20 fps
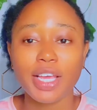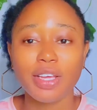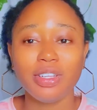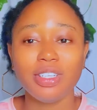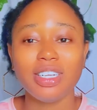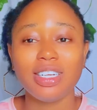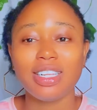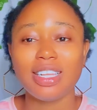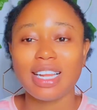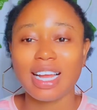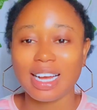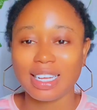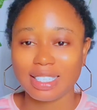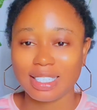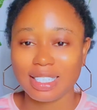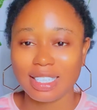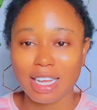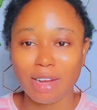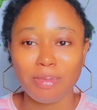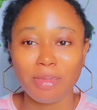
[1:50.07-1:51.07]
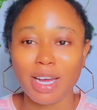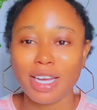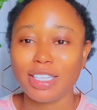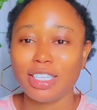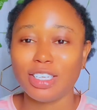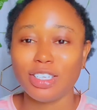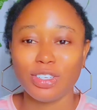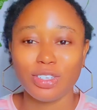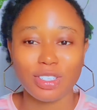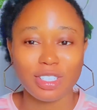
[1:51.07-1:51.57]
you need
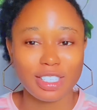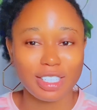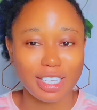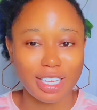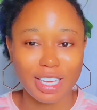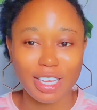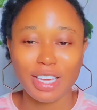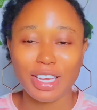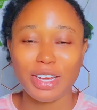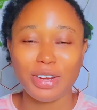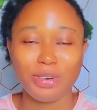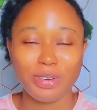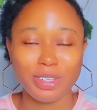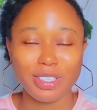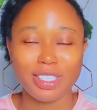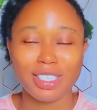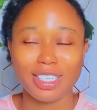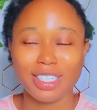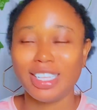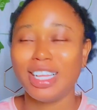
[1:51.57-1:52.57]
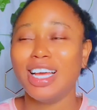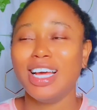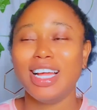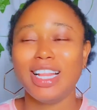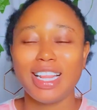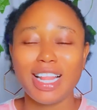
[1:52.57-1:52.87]
niacinamide in your skincare routine,